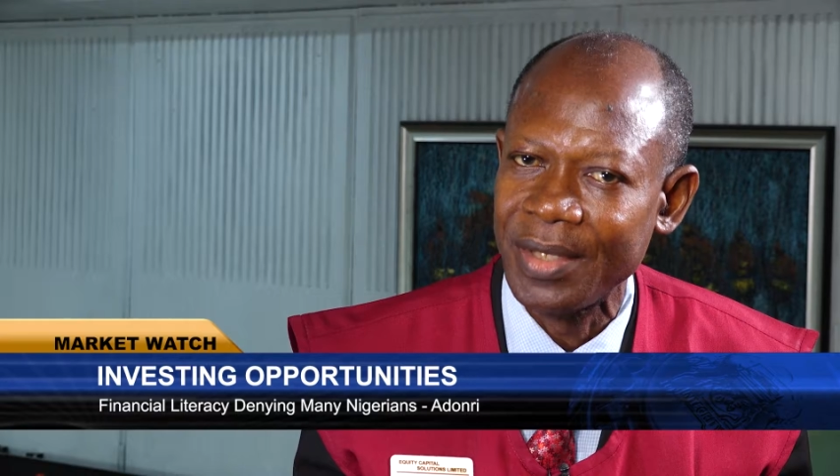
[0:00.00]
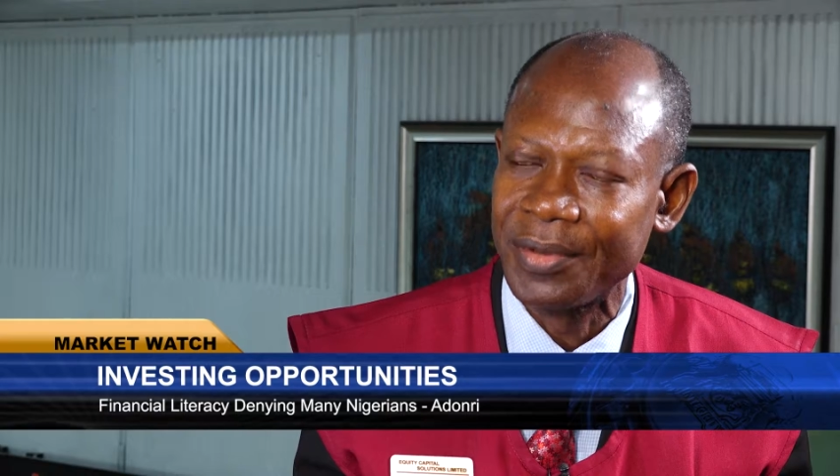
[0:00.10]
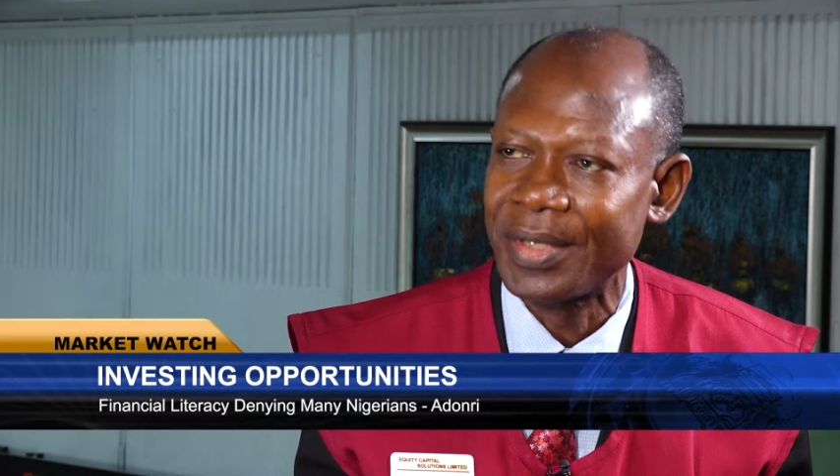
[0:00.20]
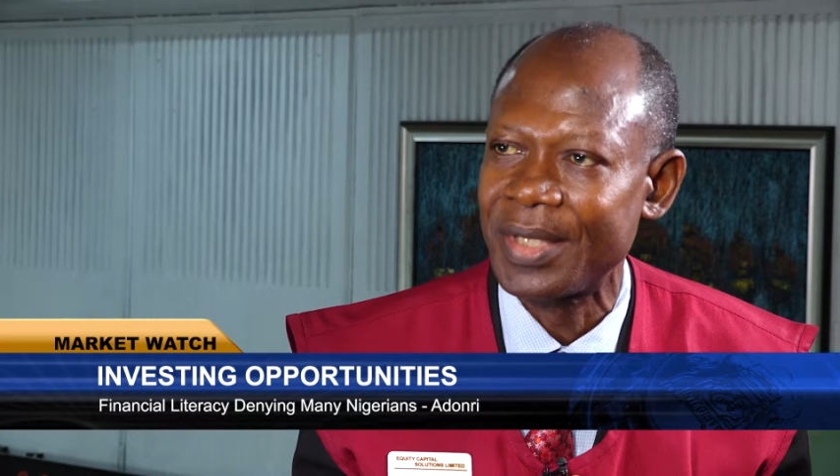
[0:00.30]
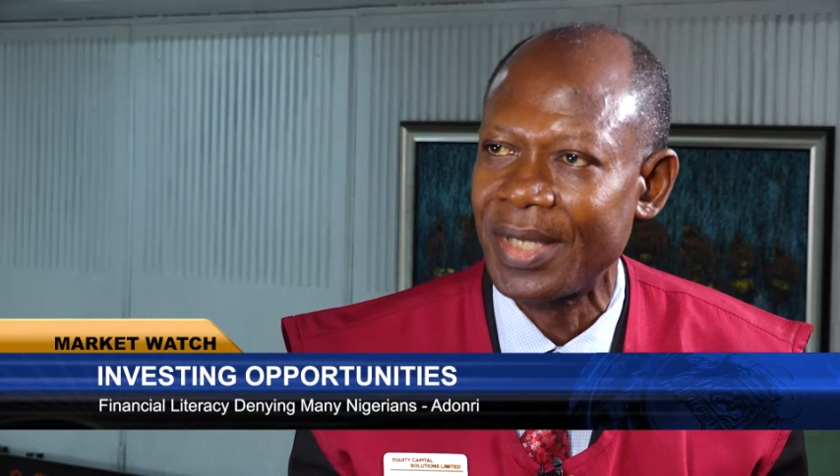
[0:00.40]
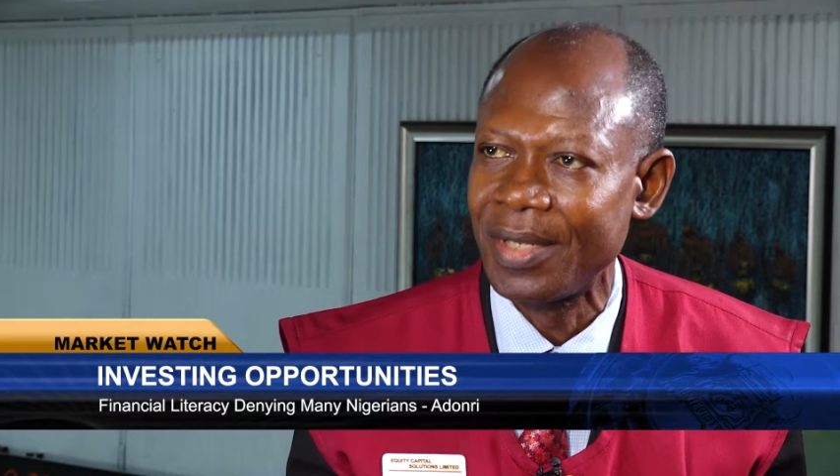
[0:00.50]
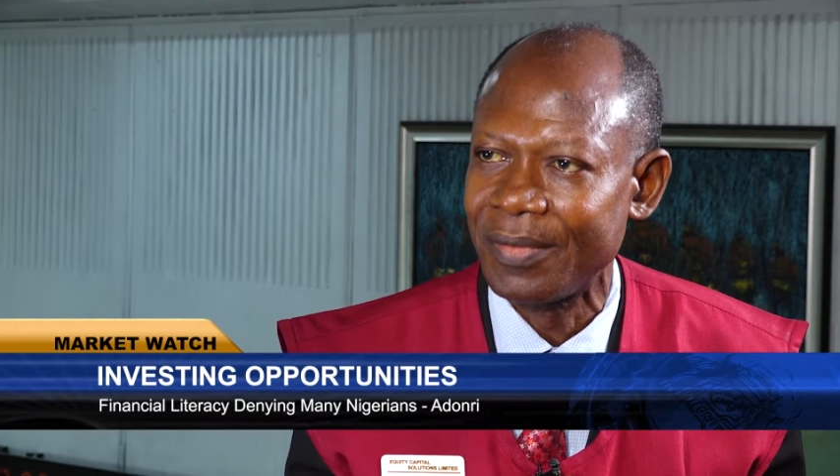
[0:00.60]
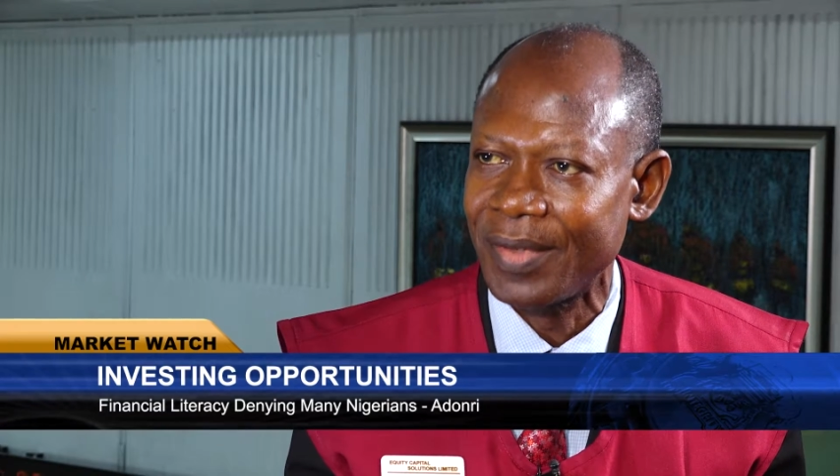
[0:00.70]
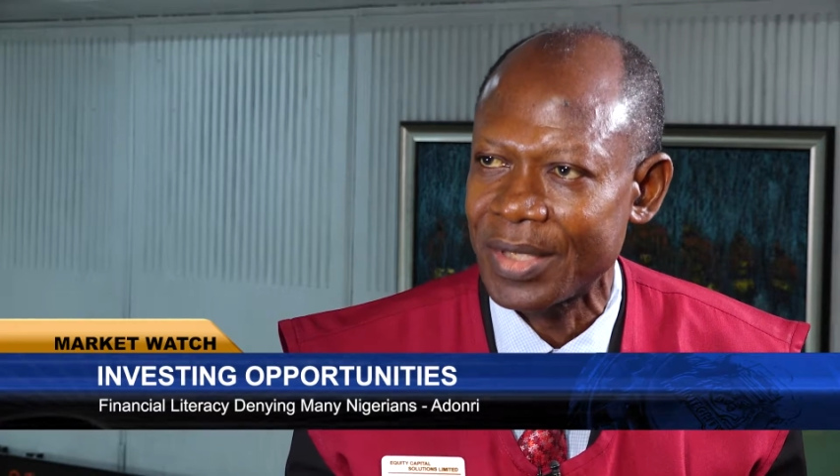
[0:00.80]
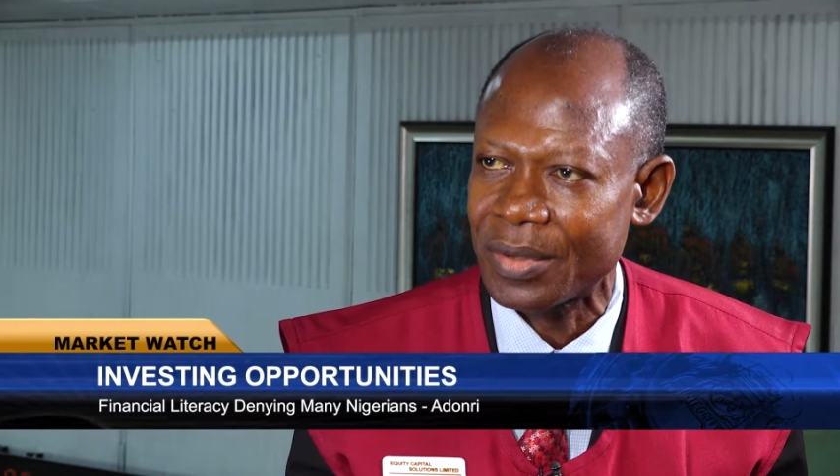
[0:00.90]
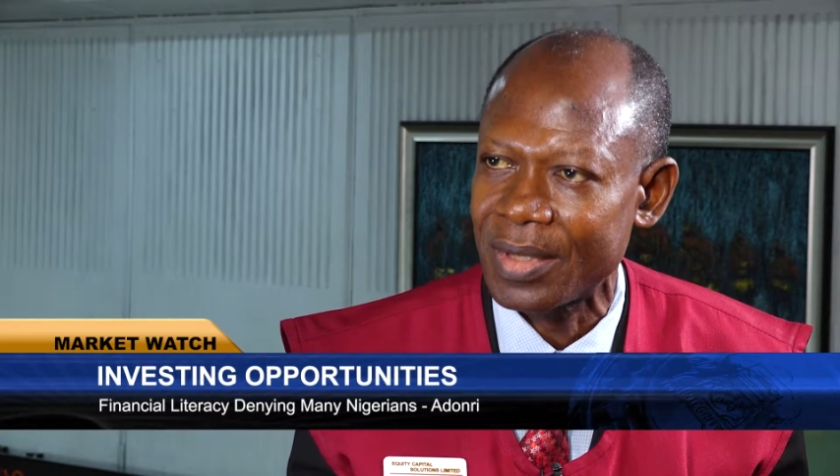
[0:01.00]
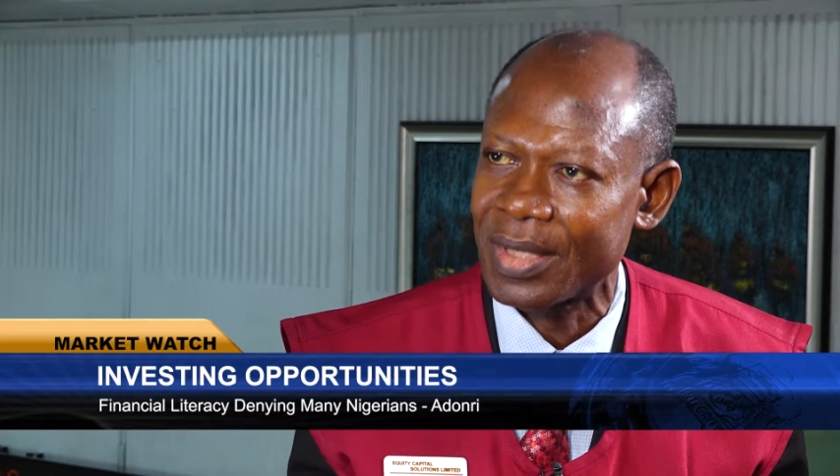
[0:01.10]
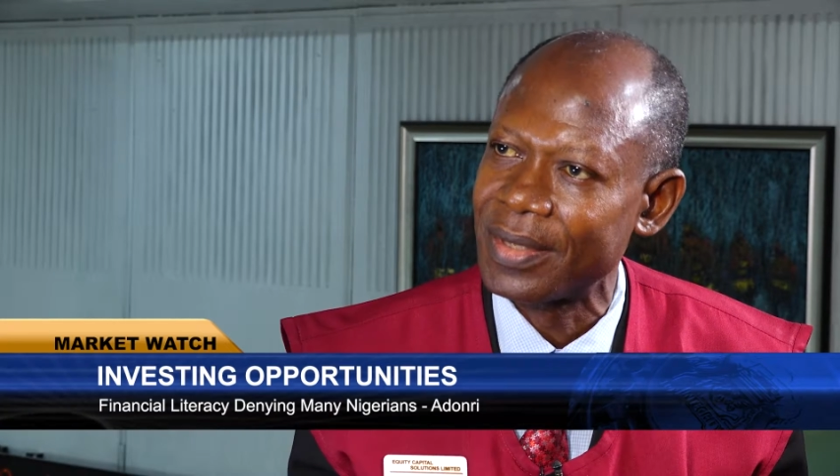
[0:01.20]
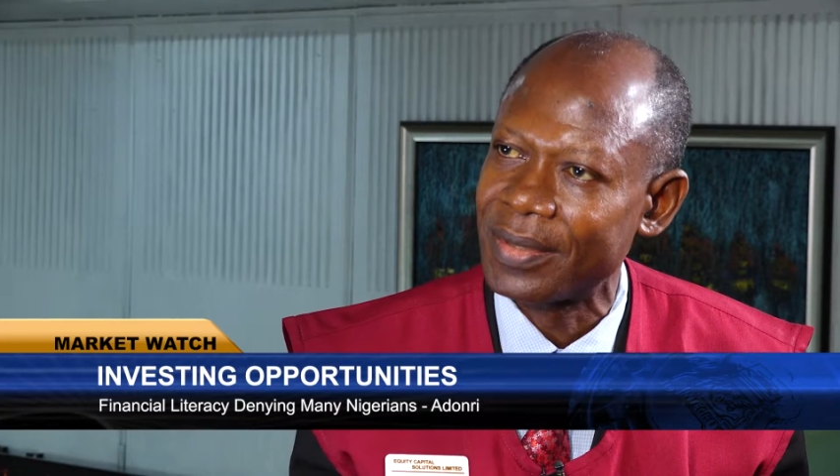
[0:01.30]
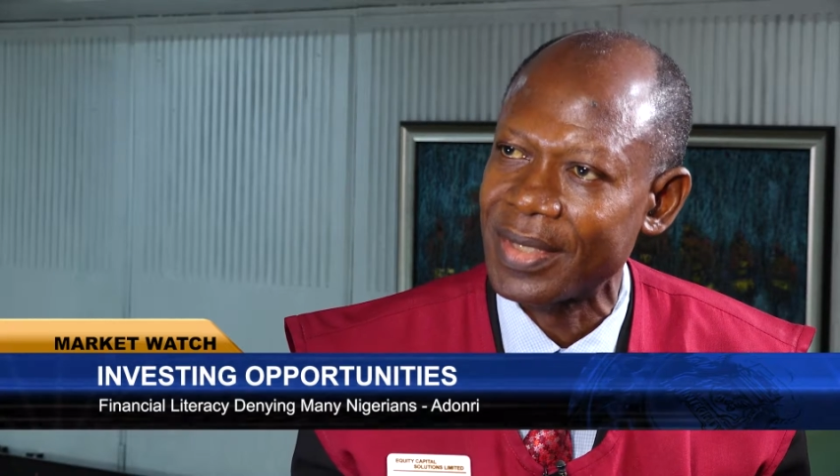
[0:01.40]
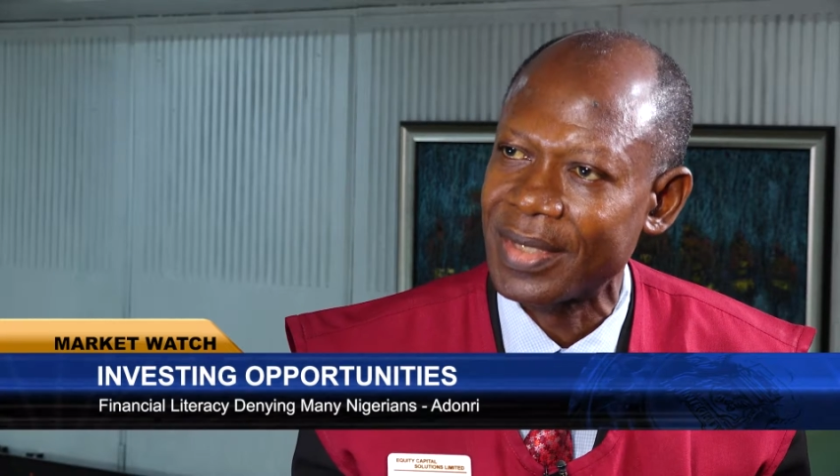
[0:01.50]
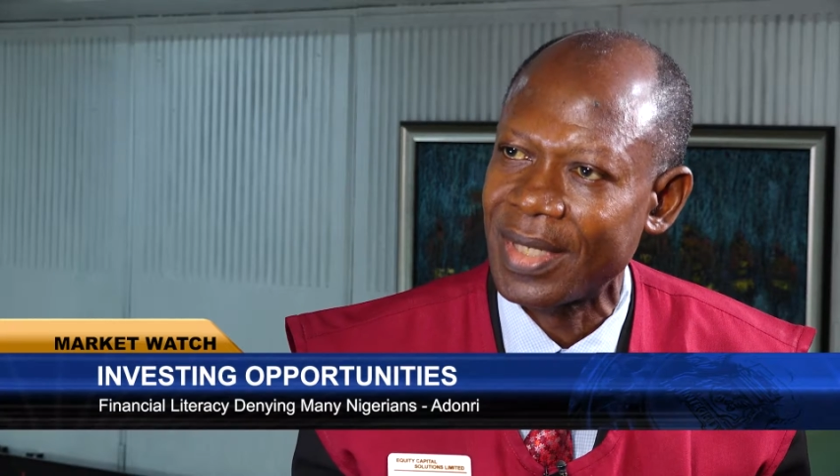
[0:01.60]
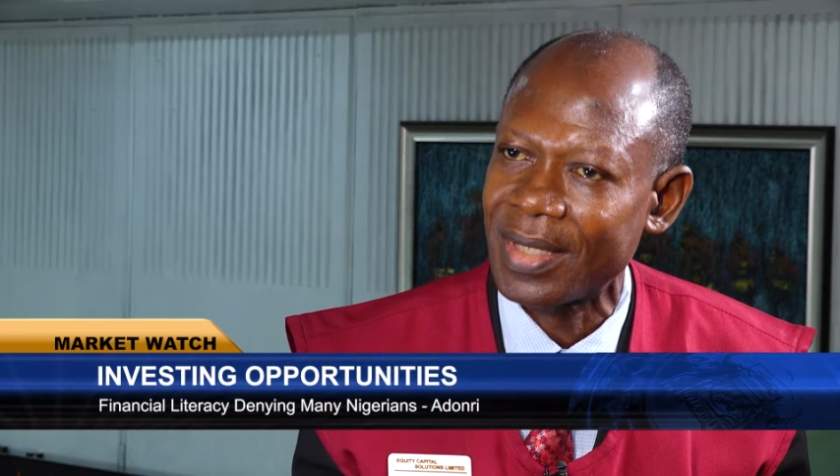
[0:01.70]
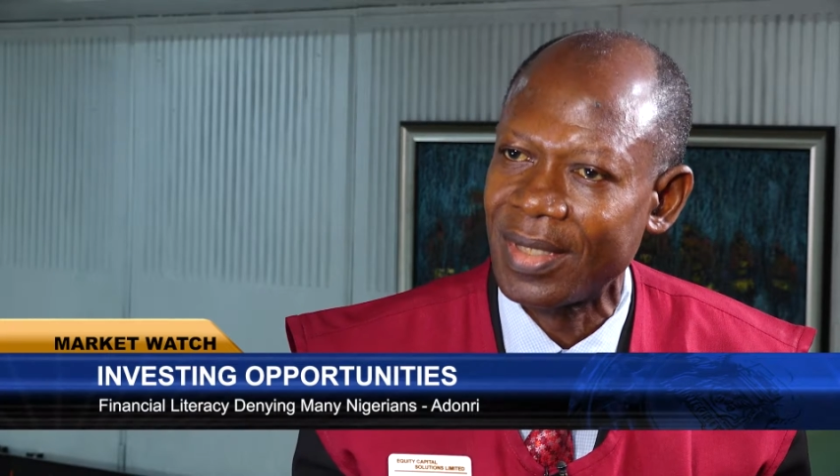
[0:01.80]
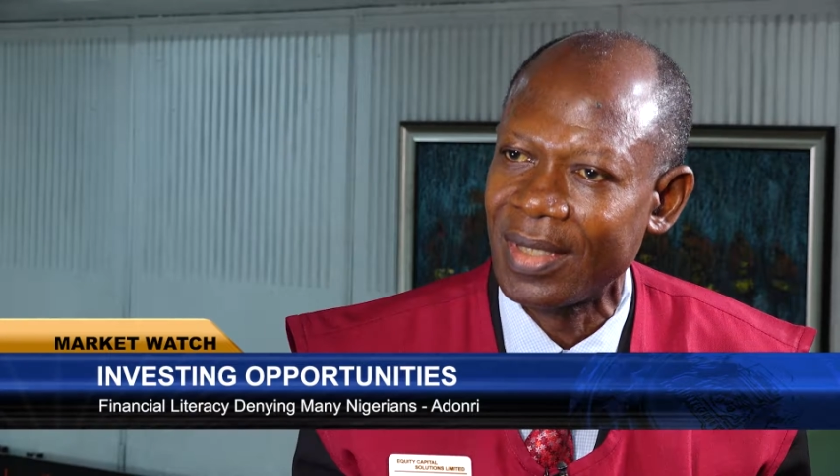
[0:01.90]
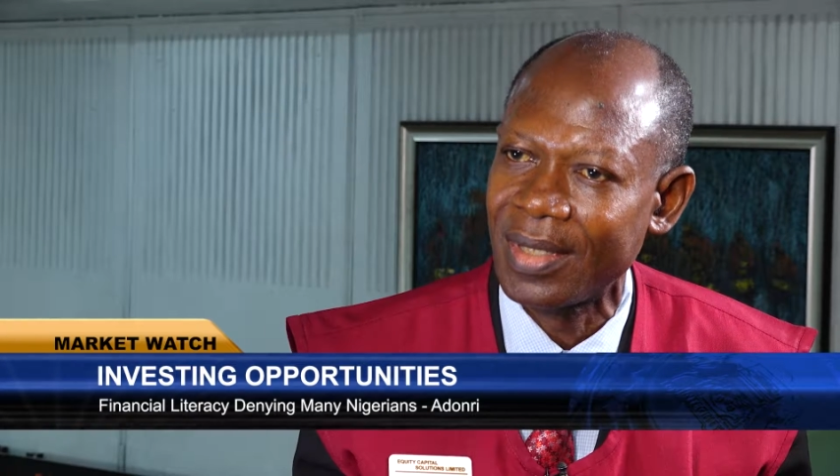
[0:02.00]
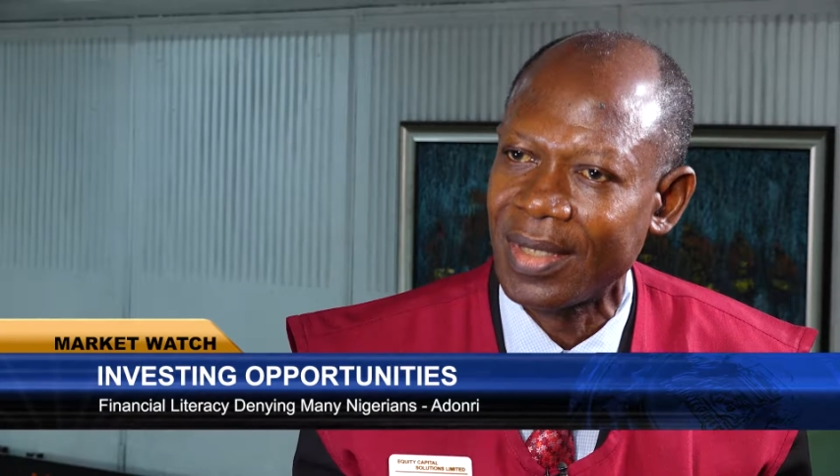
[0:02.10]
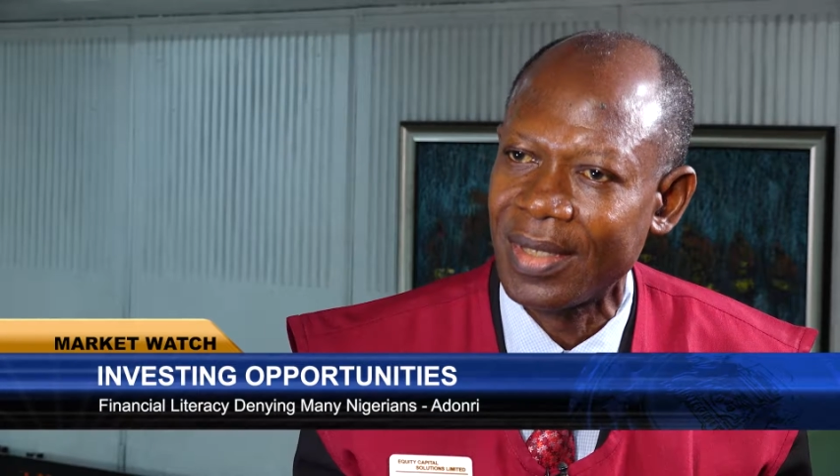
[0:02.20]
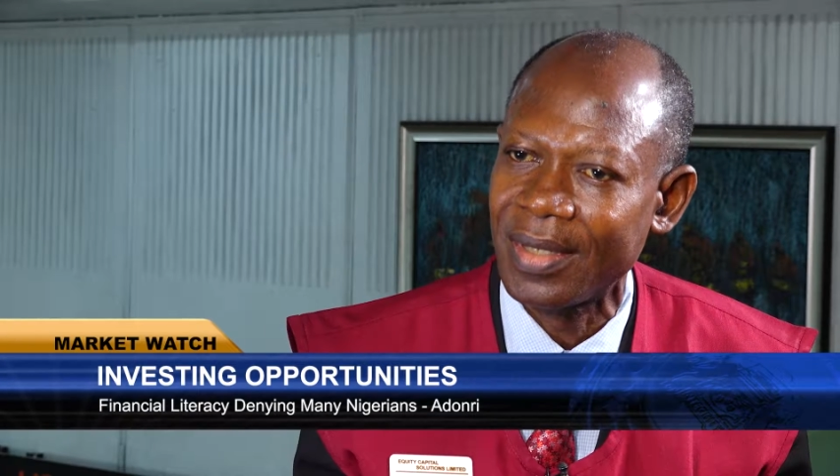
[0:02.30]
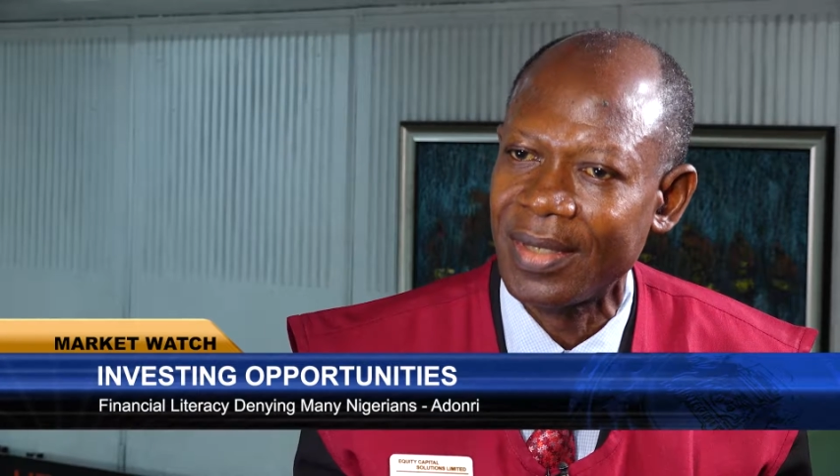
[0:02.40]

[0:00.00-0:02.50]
retail investor is interested in